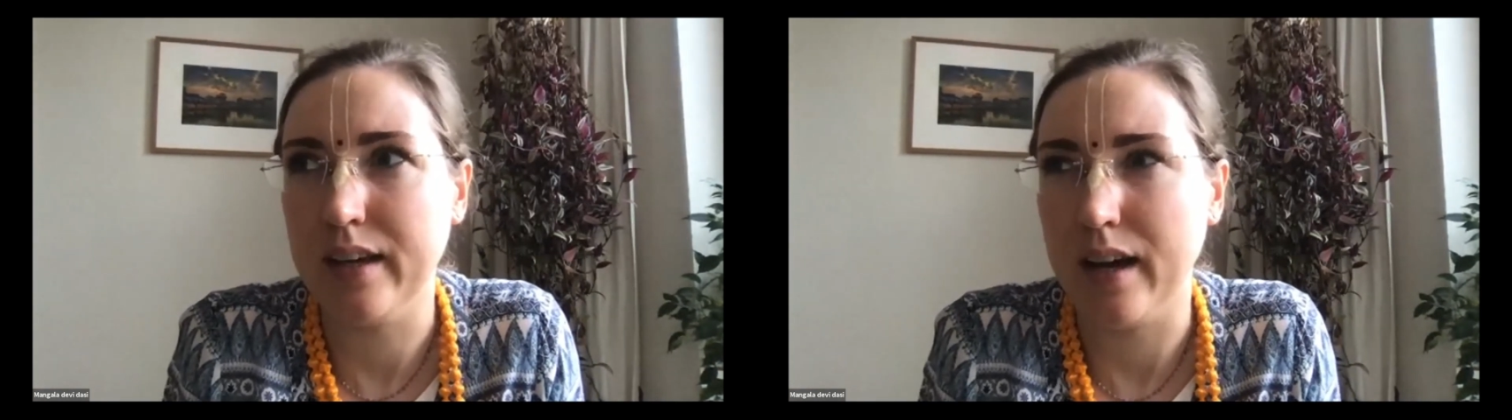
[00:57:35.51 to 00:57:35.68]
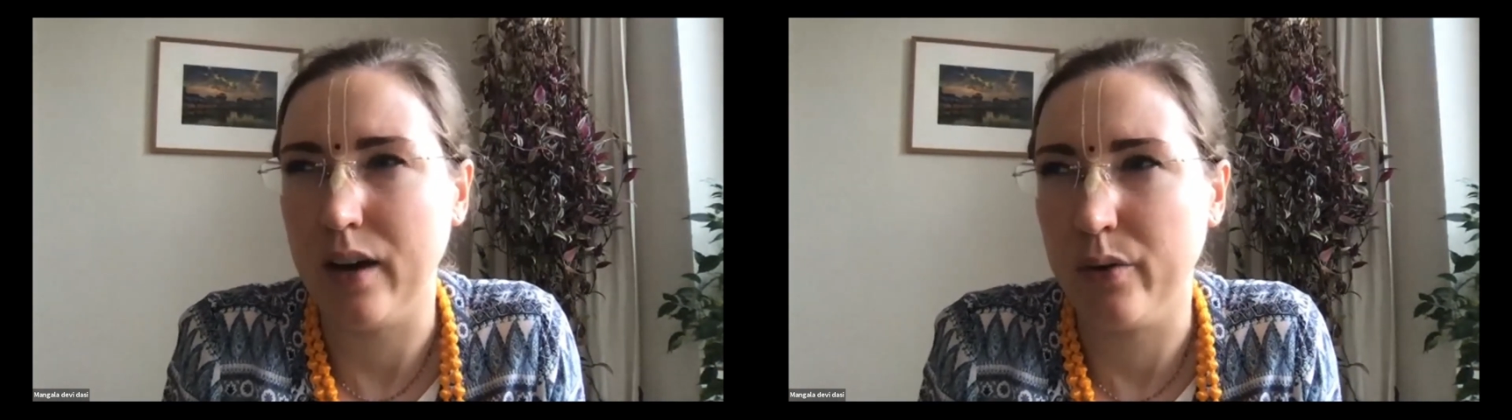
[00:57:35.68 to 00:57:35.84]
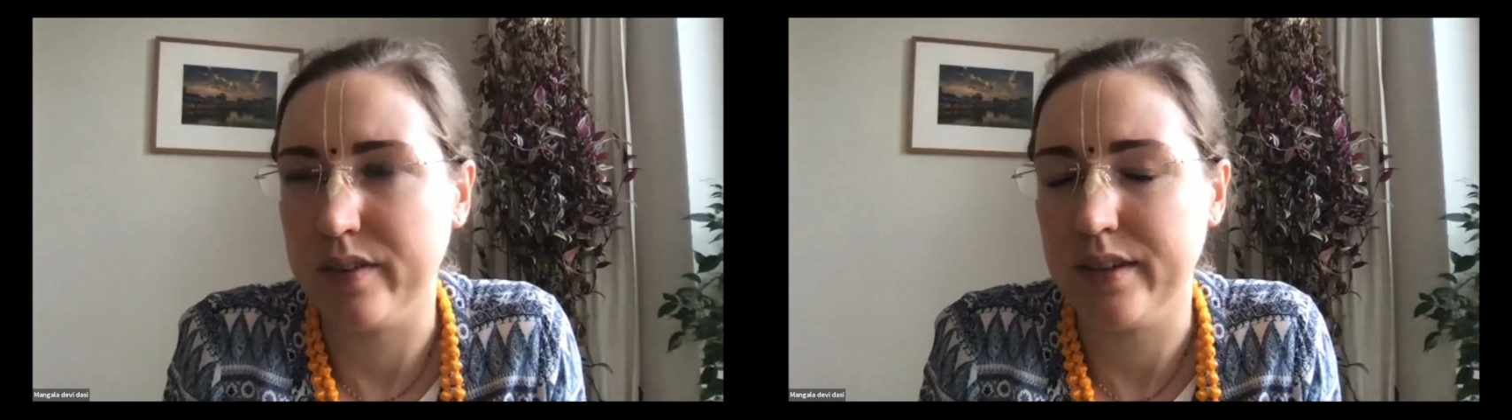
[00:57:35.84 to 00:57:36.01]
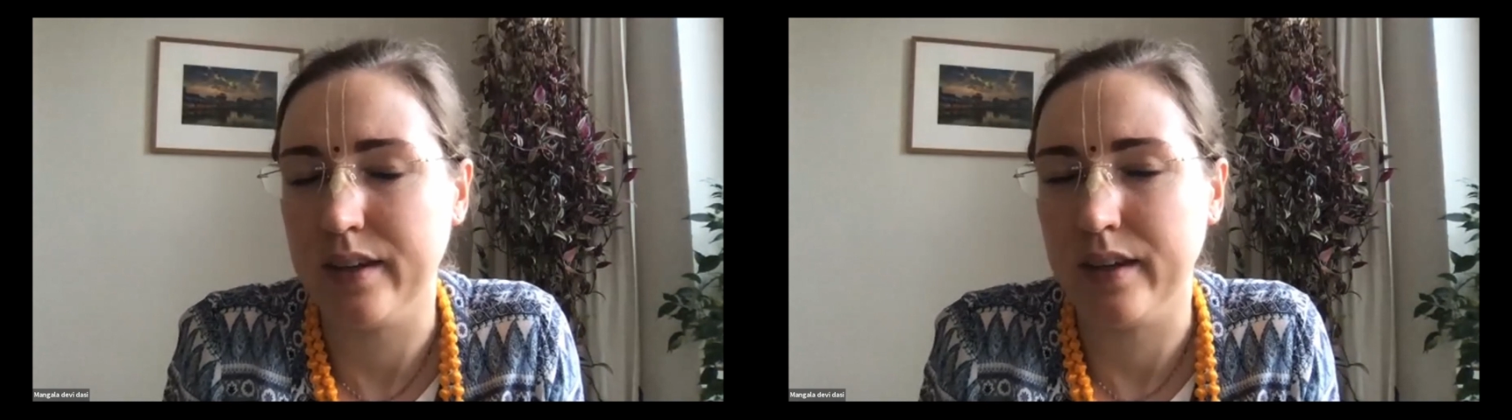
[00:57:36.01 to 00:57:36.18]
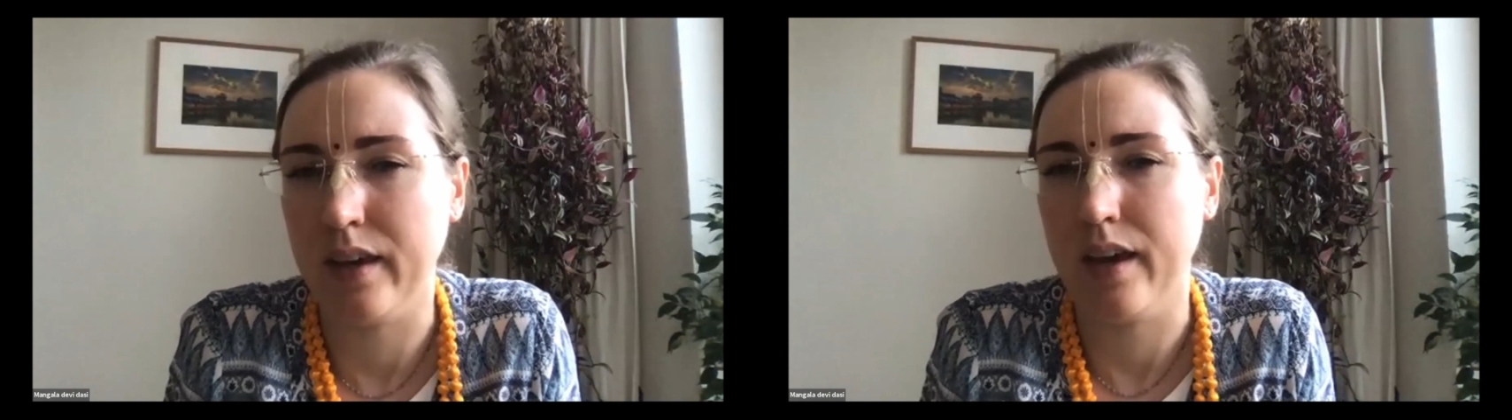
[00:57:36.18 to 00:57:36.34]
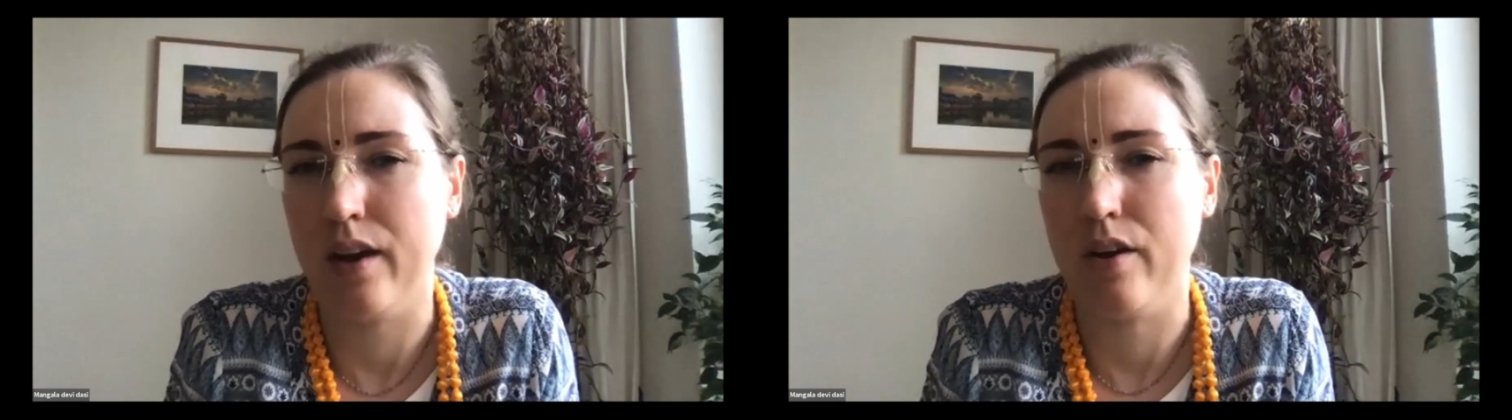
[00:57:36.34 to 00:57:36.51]
how he's
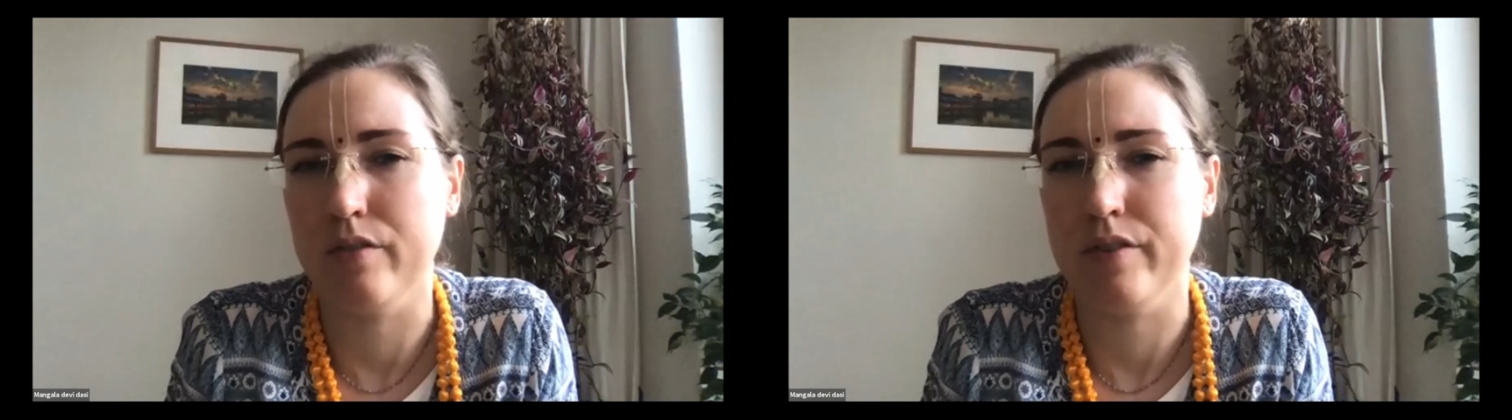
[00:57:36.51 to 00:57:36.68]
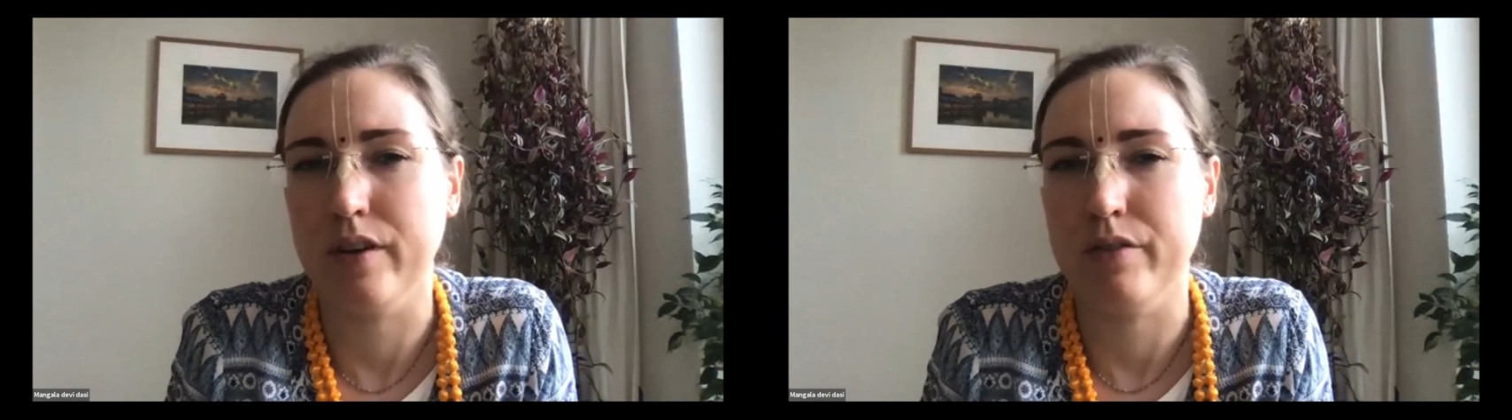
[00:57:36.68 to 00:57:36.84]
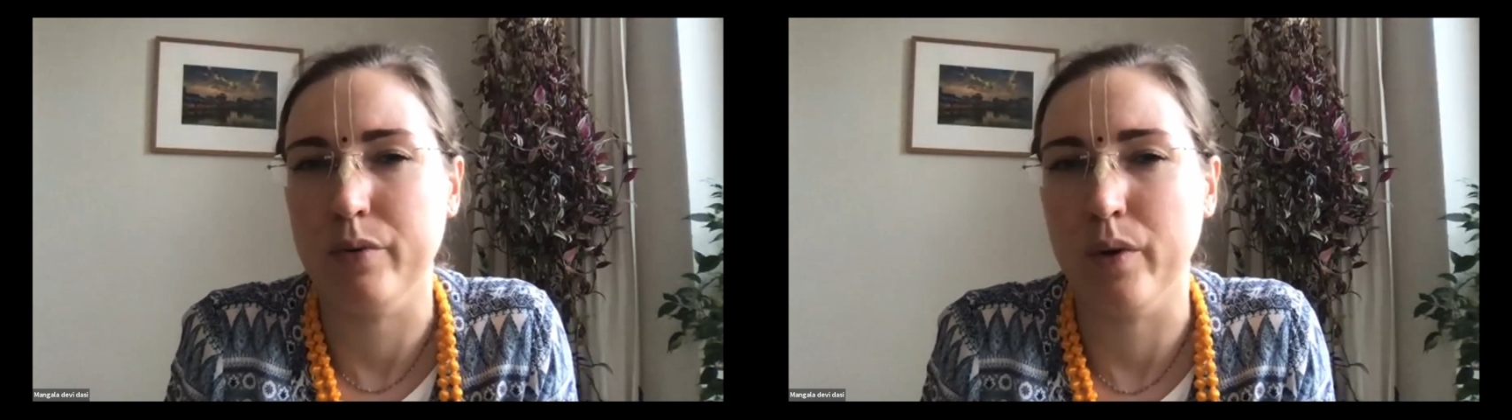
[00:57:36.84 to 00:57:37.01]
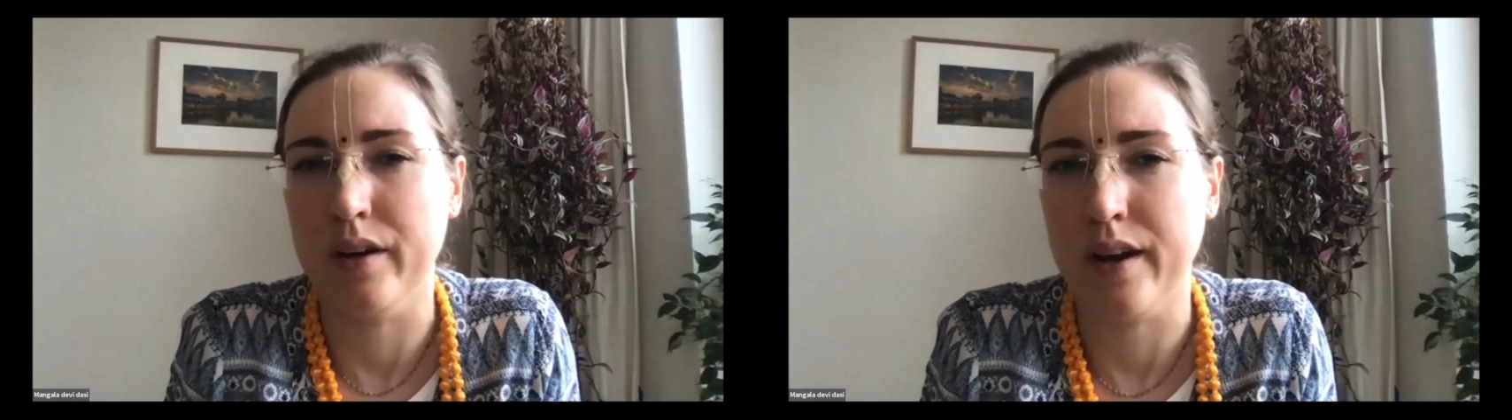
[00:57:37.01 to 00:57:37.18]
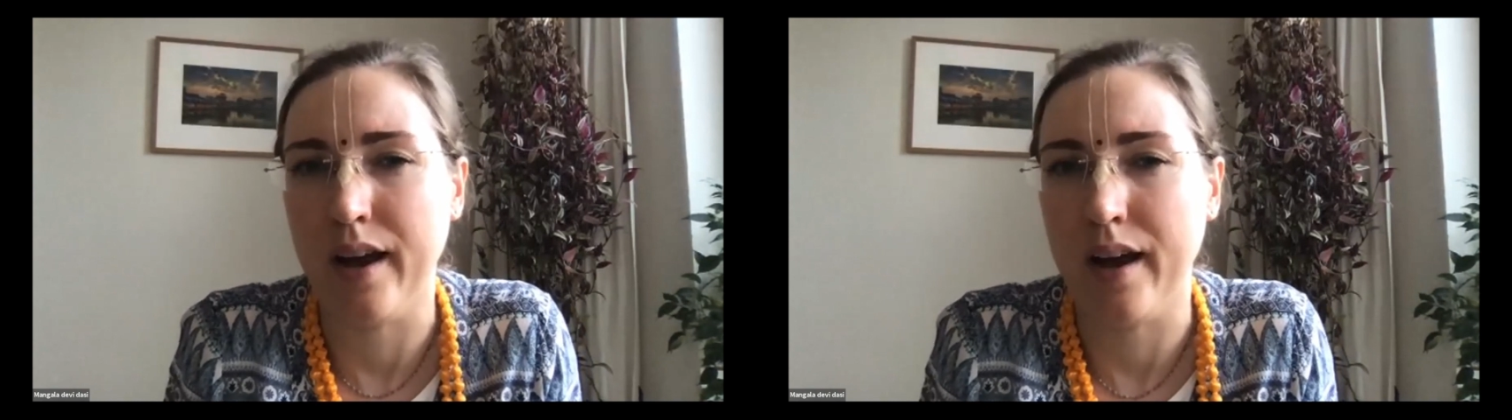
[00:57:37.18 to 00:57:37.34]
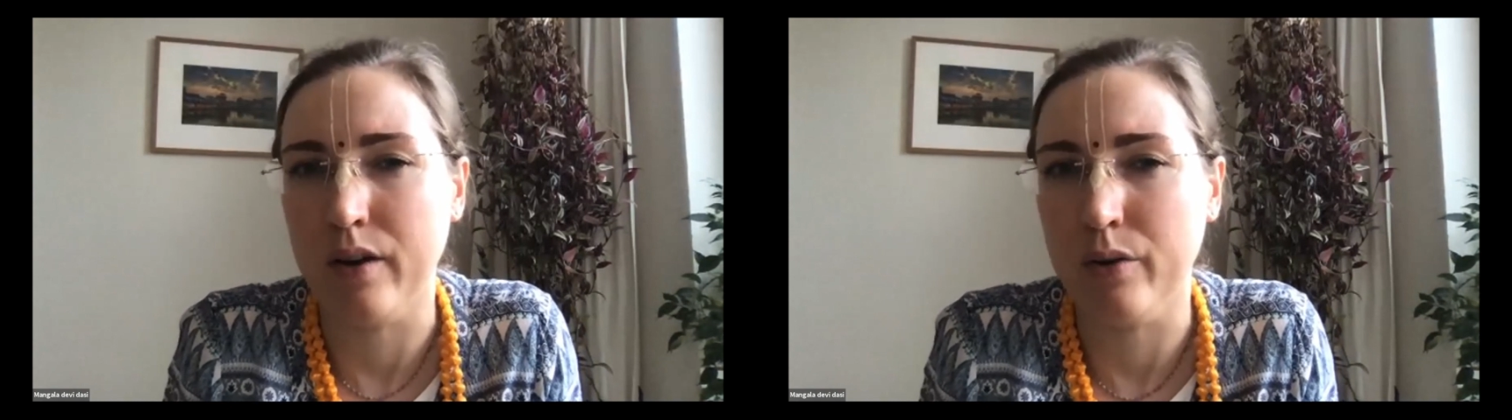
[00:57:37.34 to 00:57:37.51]
taking care of everyone,
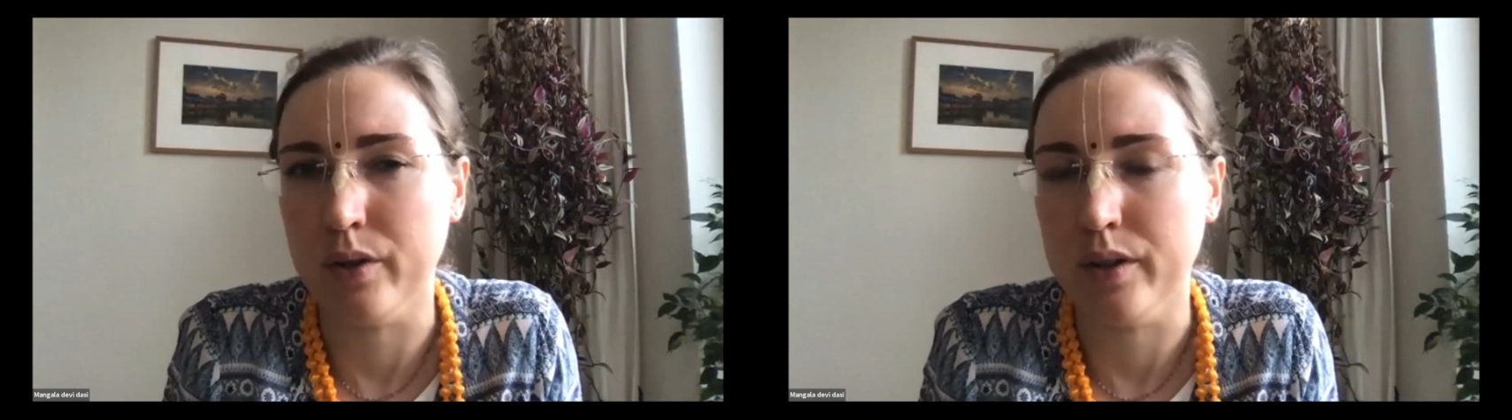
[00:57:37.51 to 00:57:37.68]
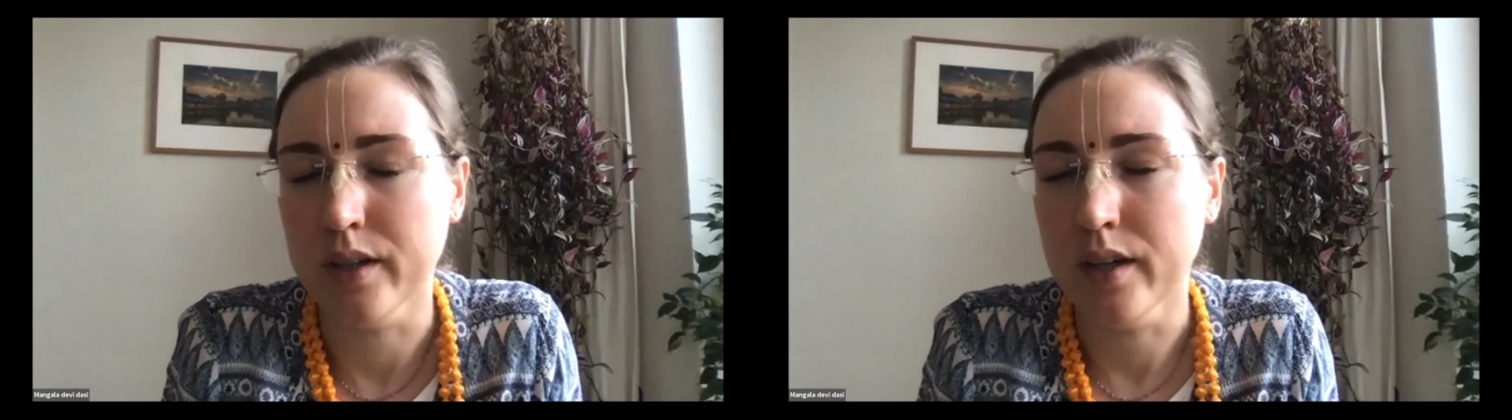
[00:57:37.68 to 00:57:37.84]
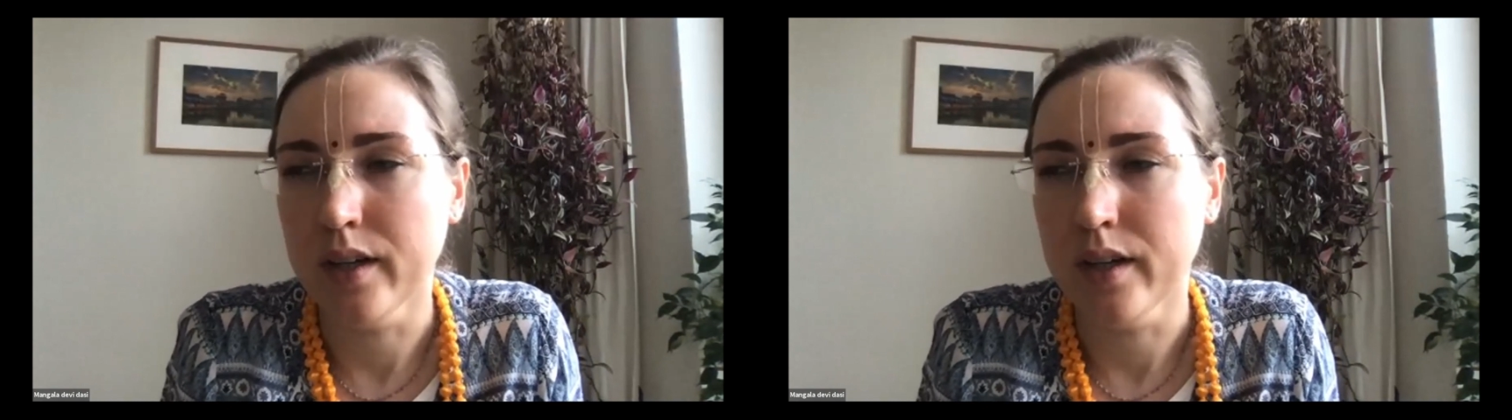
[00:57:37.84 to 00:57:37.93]
how